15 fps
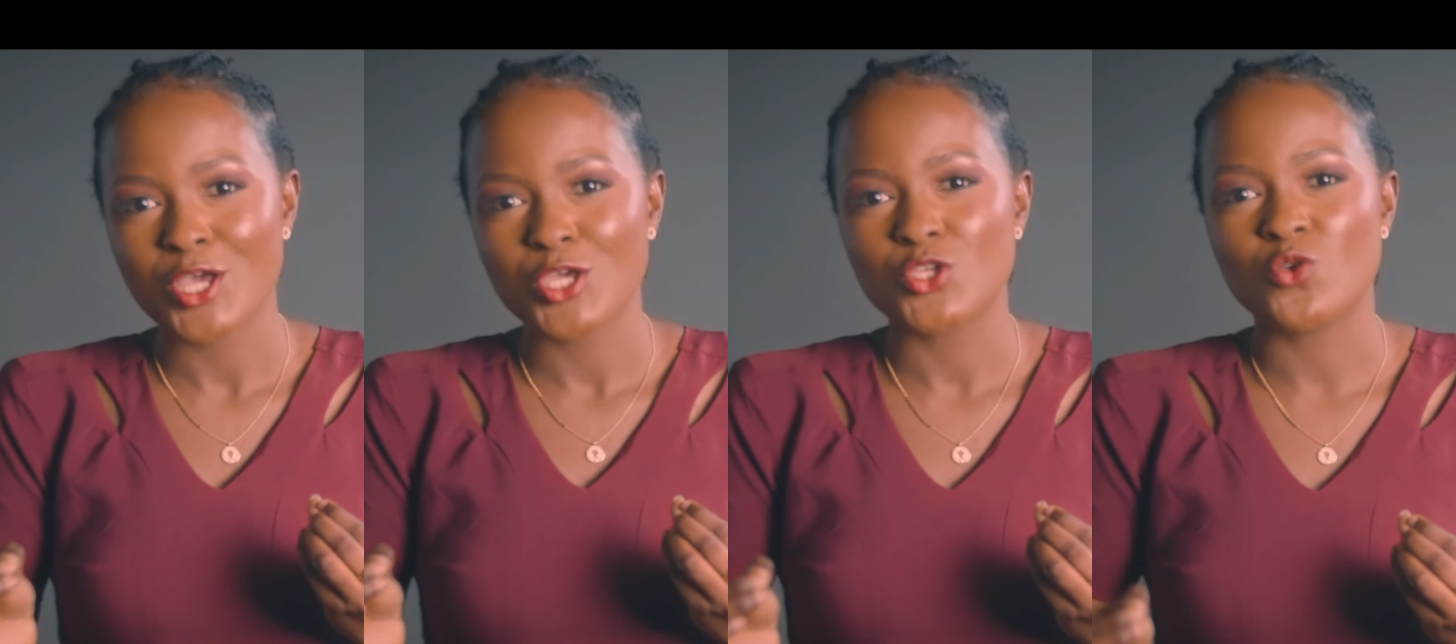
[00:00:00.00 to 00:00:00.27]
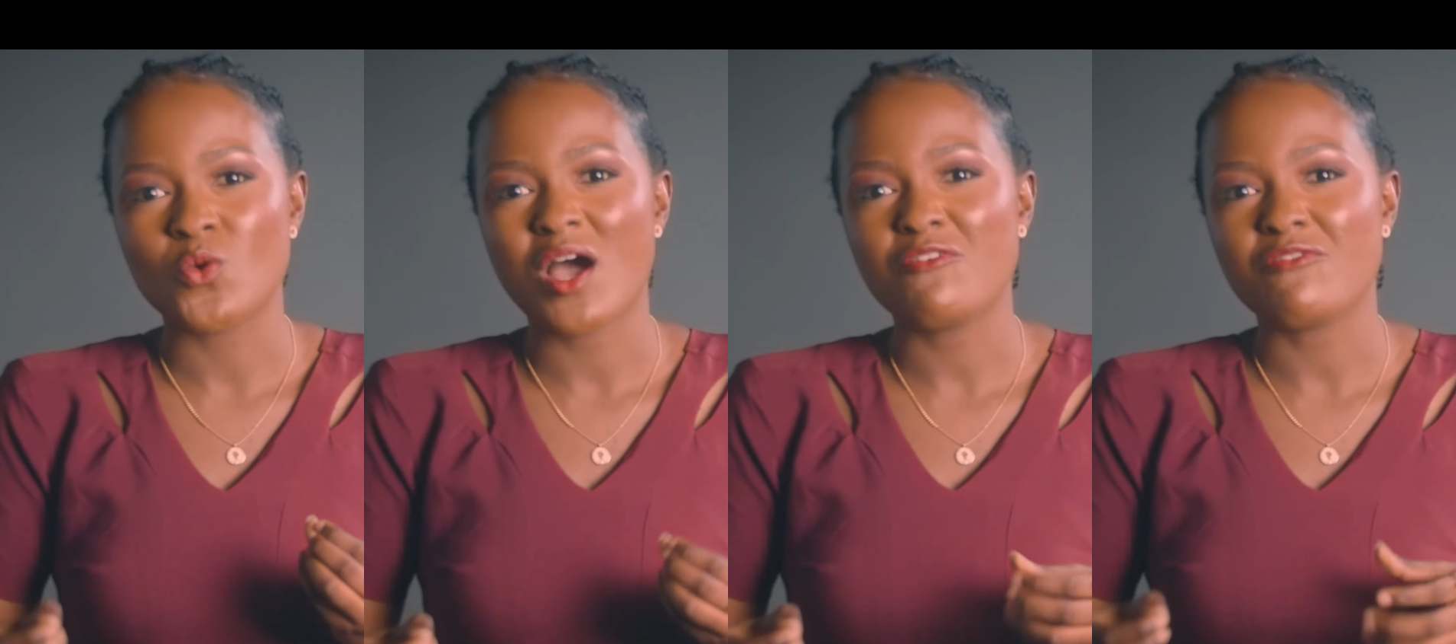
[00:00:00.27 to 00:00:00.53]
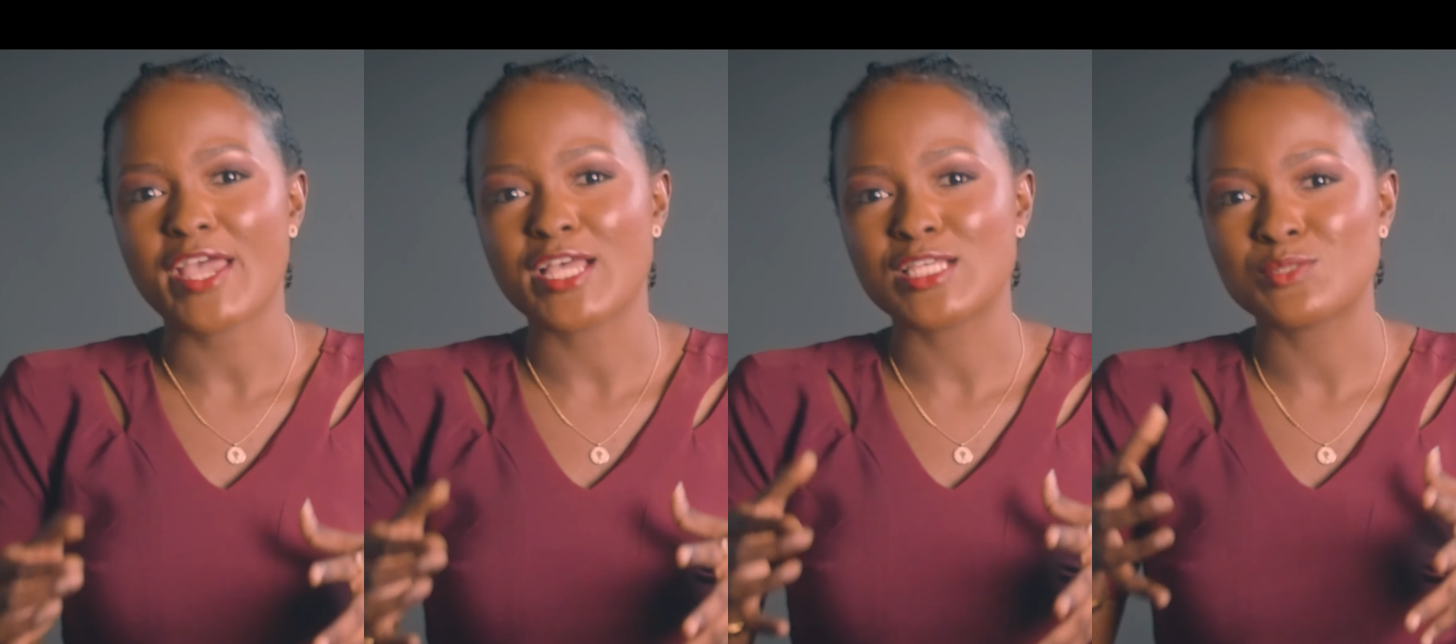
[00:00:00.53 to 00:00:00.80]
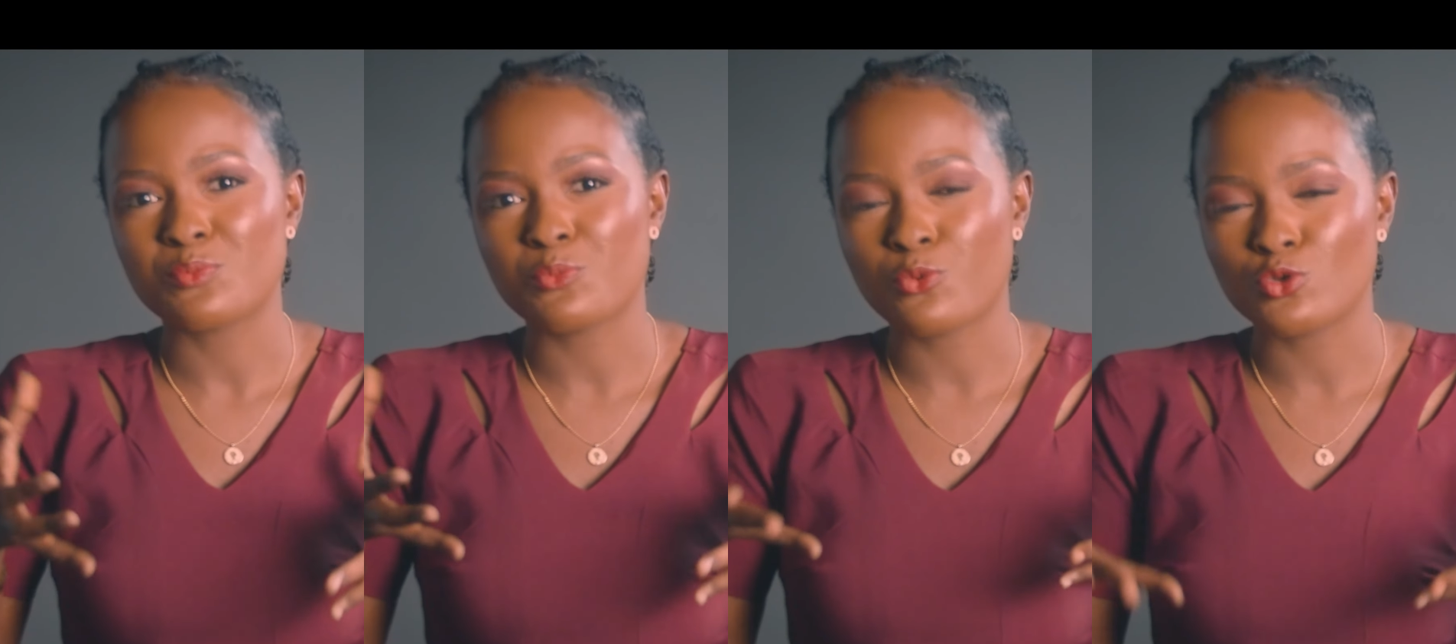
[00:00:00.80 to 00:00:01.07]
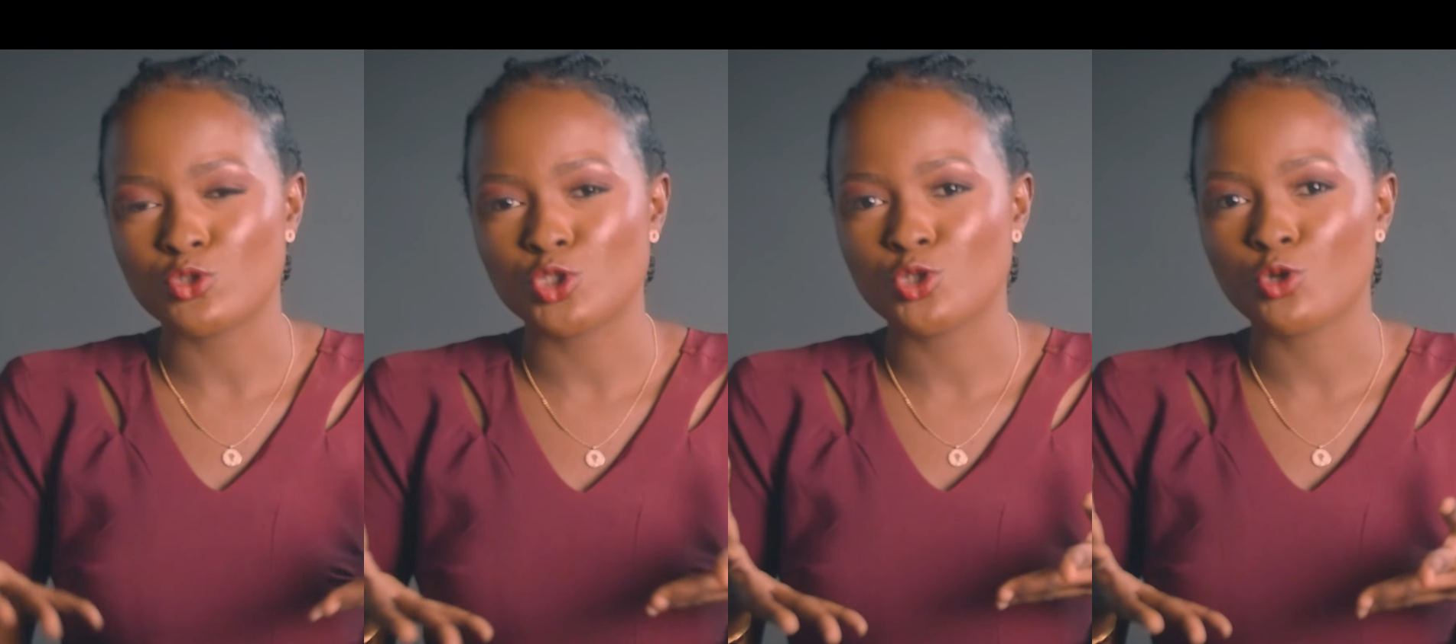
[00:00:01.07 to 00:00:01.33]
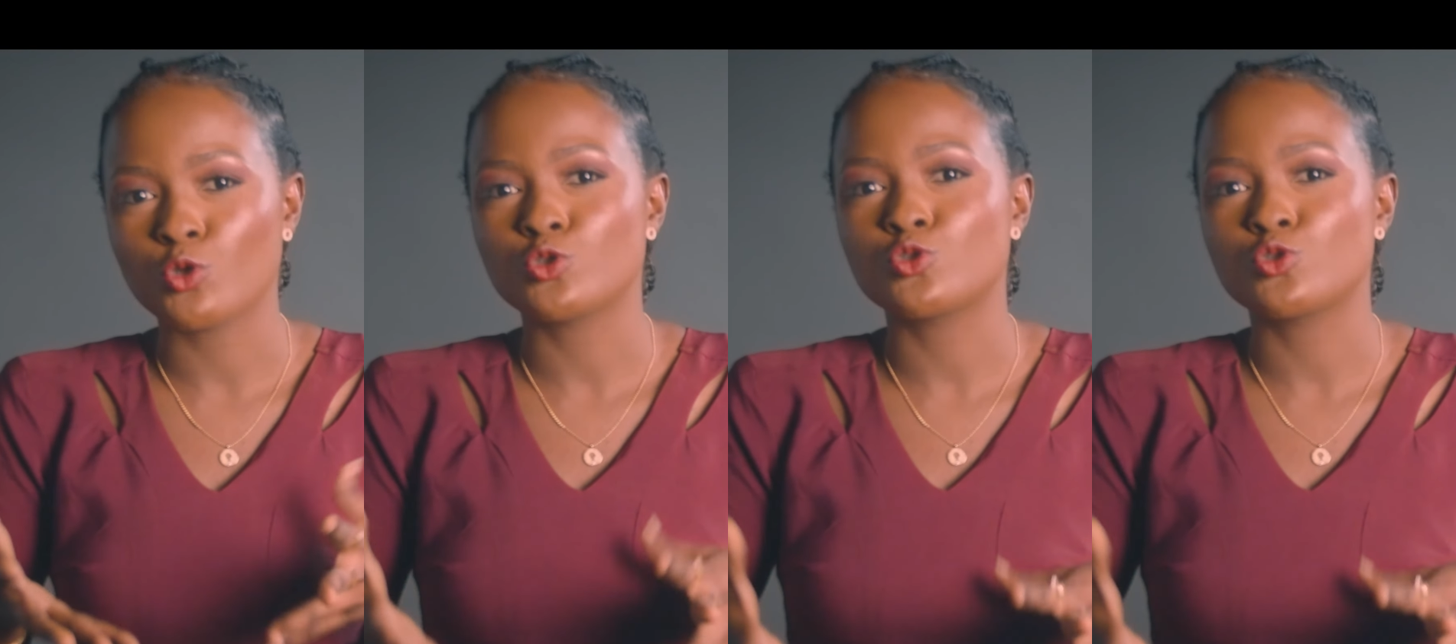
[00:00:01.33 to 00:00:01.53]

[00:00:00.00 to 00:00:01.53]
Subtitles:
you have exposure